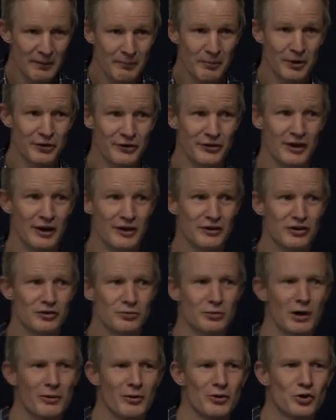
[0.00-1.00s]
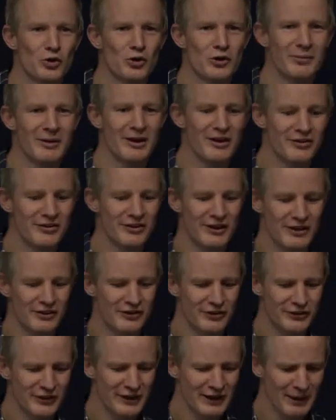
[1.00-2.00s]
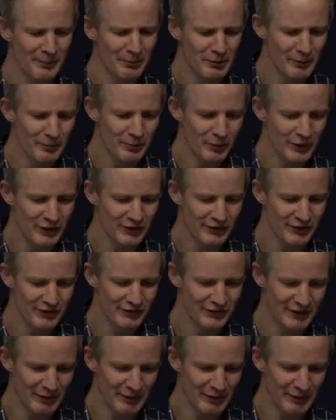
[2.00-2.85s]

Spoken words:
But just while we're talking about zinc, just a couple of points on